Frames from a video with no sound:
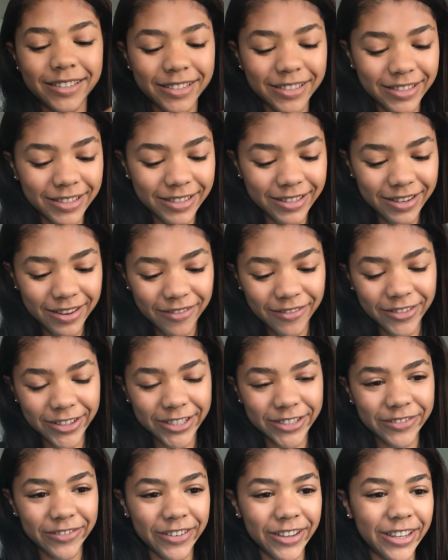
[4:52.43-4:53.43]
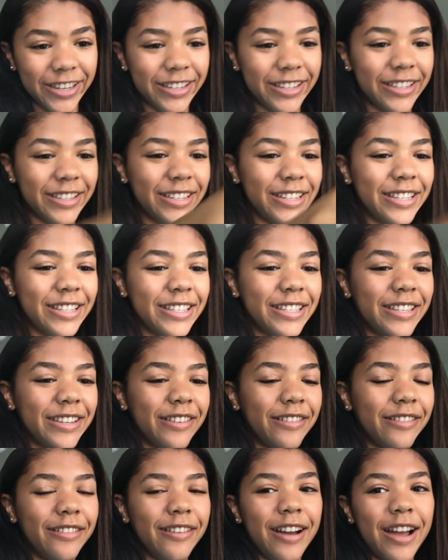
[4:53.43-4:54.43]
So much fun.
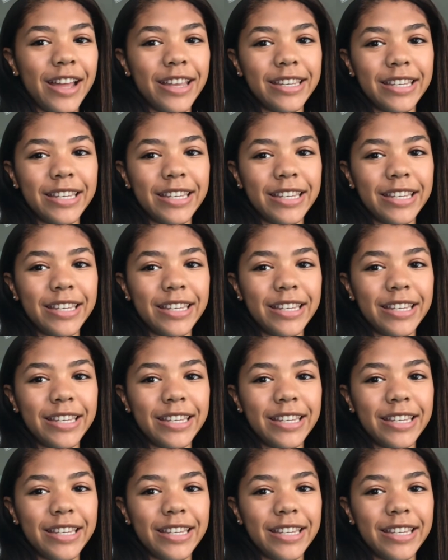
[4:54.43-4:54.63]
So I